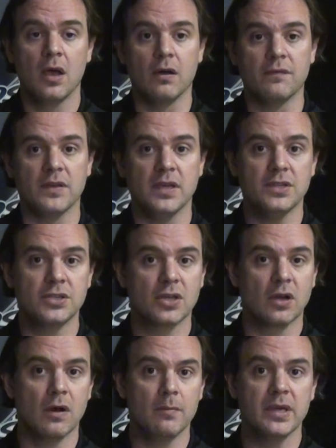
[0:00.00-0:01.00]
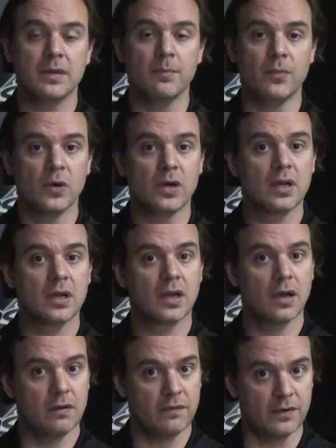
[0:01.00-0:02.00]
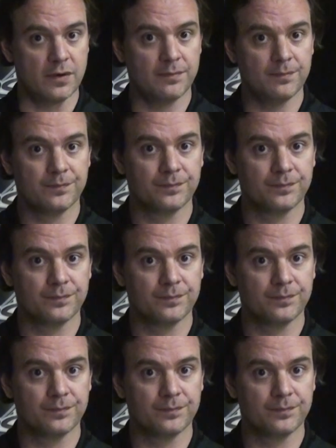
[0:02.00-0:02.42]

of each comic book cover